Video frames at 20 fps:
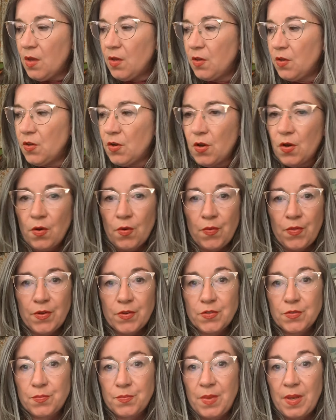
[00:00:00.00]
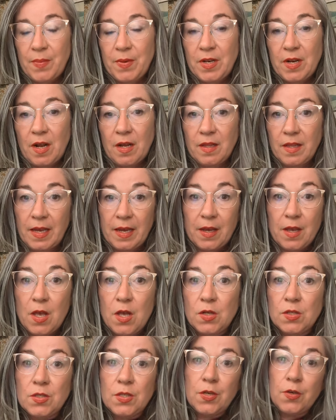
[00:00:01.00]
you know, there's maybe not like
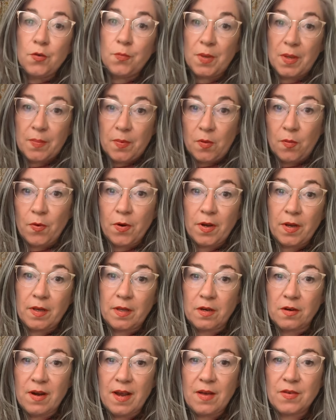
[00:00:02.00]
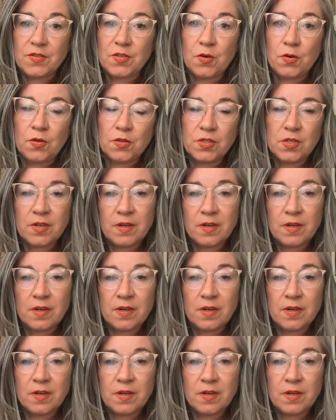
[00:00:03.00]
2 people working in your household,